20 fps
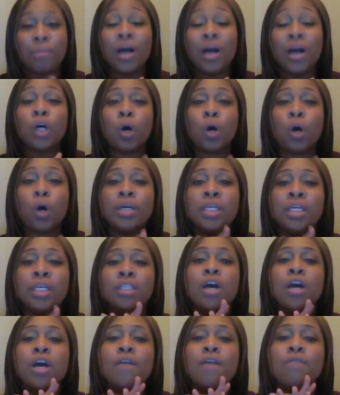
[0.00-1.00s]
My goal
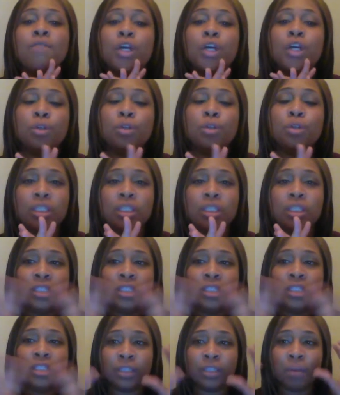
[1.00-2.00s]
is for you
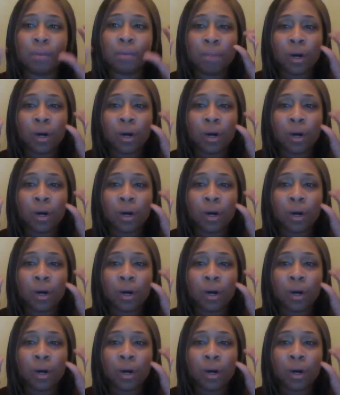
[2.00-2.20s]
to just